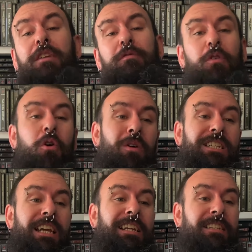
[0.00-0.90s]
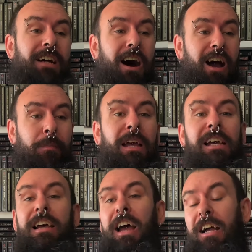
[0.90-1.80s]
forwards in time.
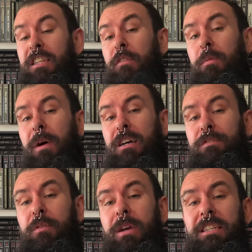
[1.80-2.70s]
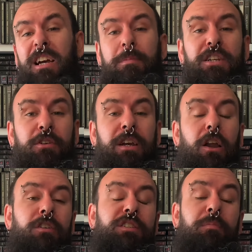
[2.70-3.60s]
As over the past few weeks I've been doing
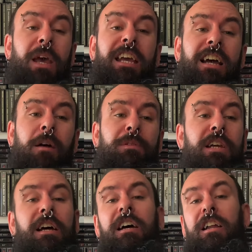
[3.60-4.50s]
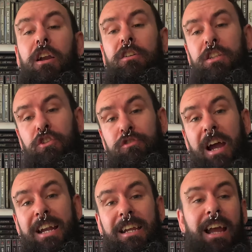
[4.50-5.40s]
lots of pickups, lots of
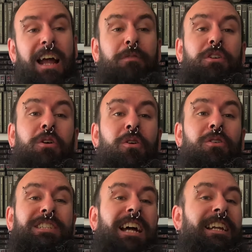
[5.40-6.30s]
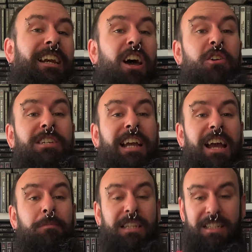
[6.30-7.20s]
trading, and of course adding loads of
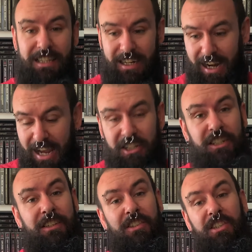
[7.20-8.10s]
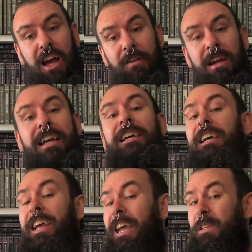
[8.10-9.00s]
games into the collection. So
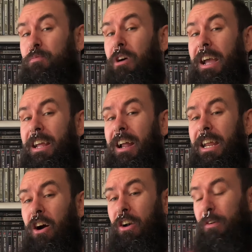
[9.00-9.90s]
it's bright and early on a